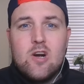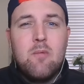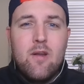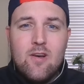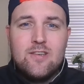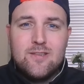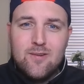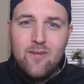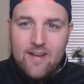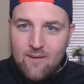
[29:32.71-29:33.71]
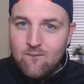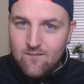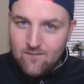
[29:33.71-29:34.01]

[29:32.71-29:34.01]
Come on, Hutch, sort it out.